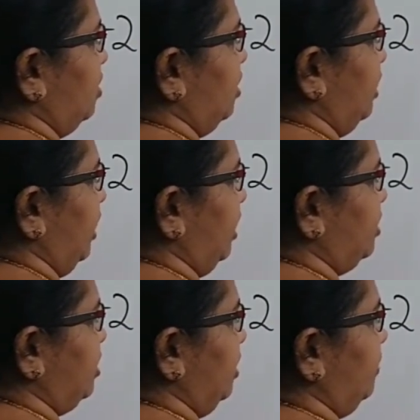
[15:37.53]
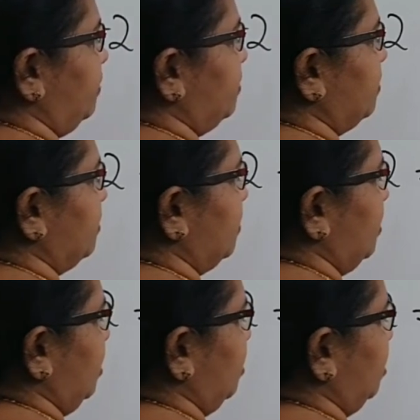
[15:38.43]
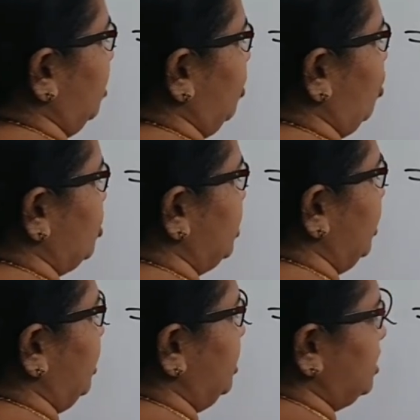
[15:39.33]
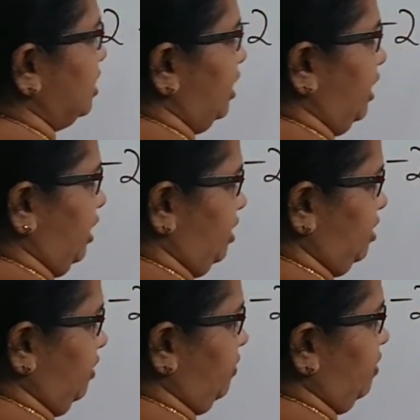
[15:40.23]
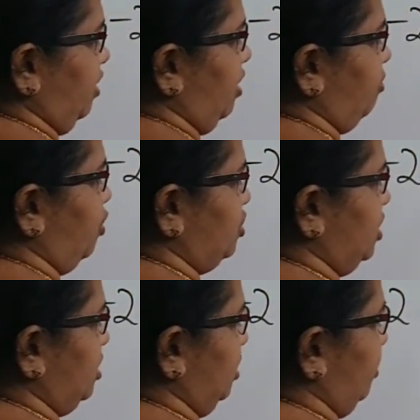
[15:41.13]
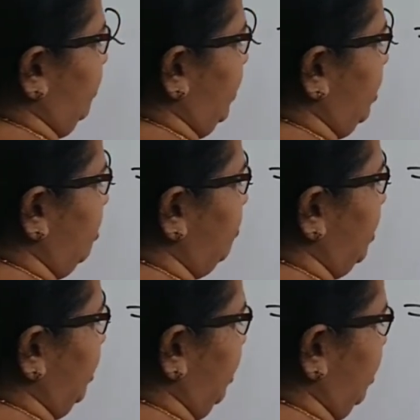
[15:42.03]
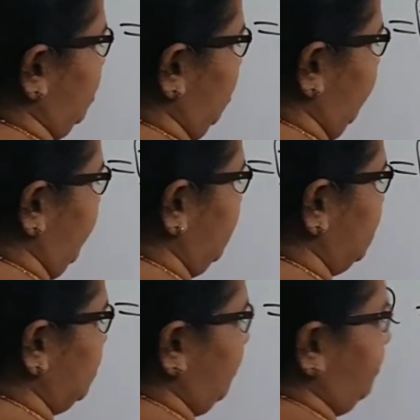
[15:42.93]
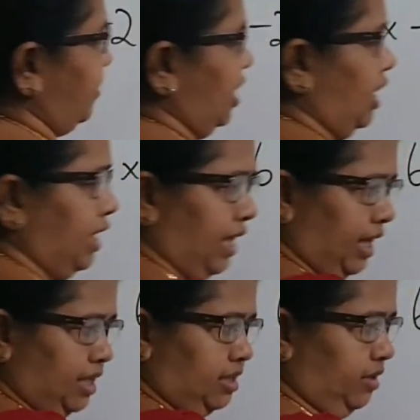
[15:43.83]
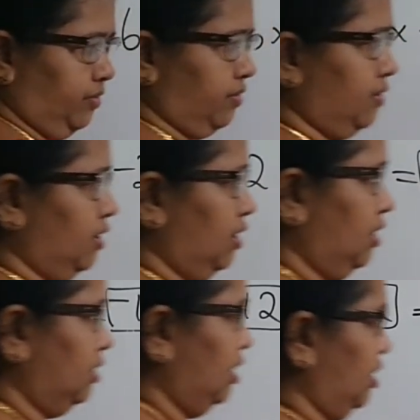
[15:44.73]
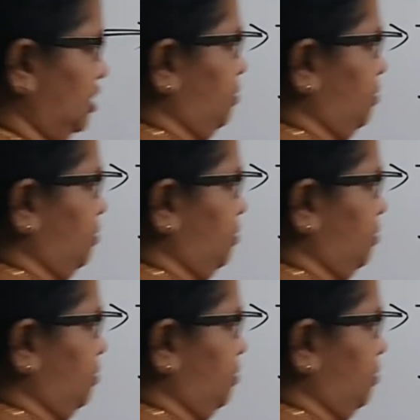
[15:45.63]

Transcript: Negative. The quotient is negative. Positive divided by negative is negative. That is